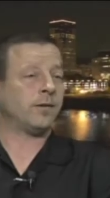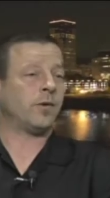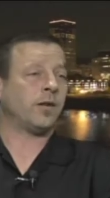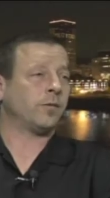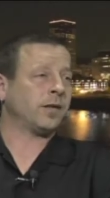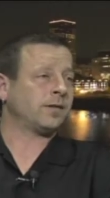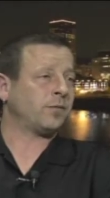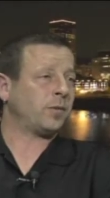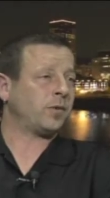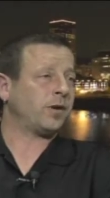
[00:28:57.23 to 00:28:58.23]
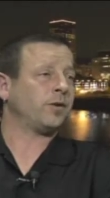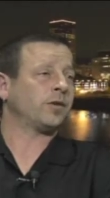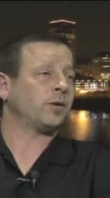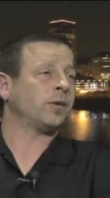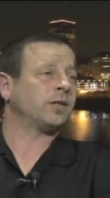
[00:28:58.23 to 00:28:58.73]
Well, the ones that
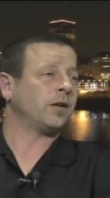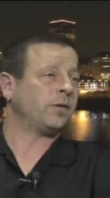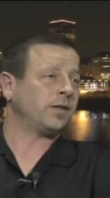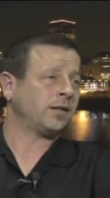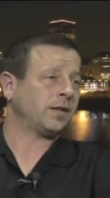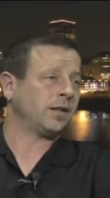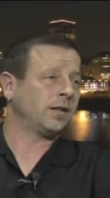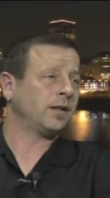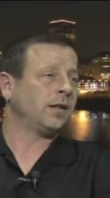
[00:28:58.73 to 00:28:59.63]
reproduce are the ones that are resistant.